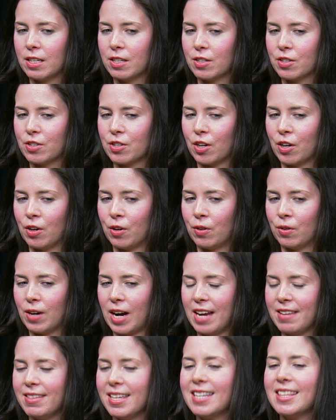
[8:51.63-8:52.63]
So
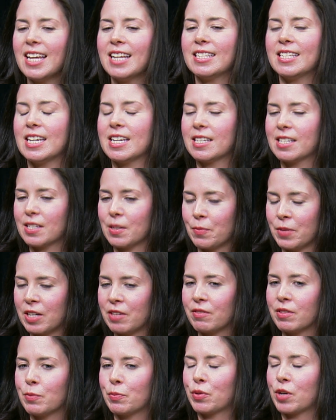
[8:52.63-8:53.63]
I think that takes a bit
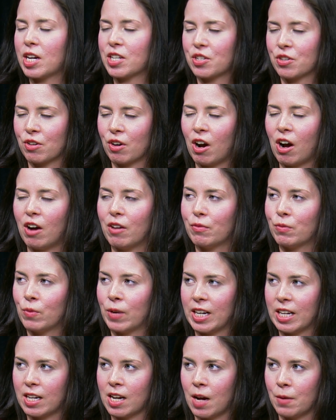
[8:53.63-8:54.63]
of the pressure off
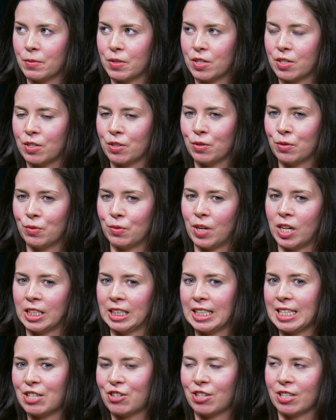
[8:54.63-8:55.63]
when it comes to
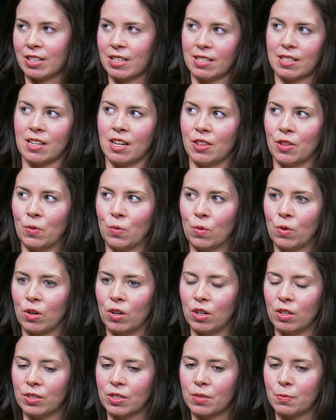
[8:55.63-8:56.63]
unleashing this on the
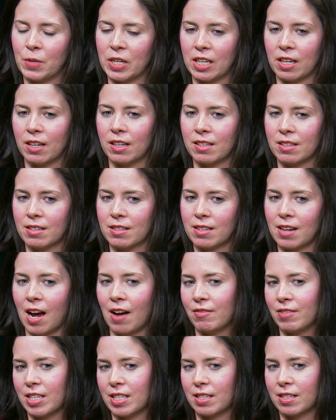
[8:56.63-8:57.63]
world, because
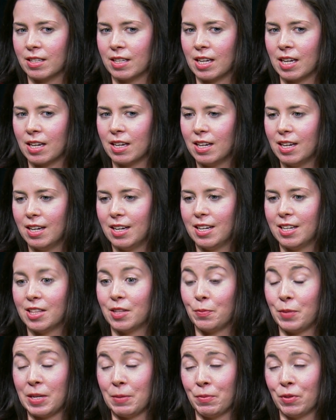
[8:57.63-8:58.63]
obviously
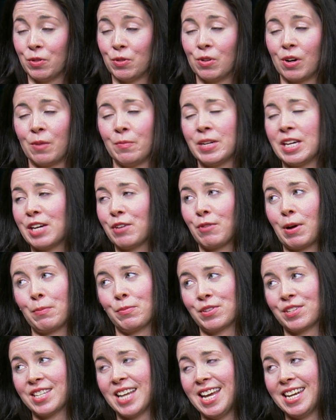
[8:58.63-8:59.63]
the people who are being
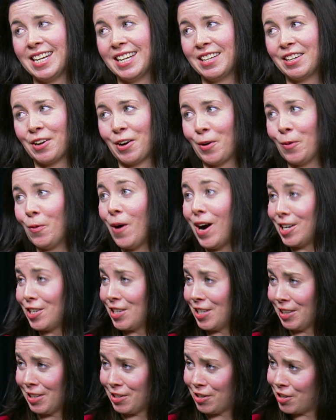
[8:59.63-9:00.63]
represented are
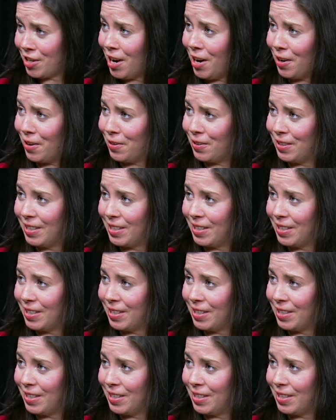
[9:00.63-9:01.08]
watching the show.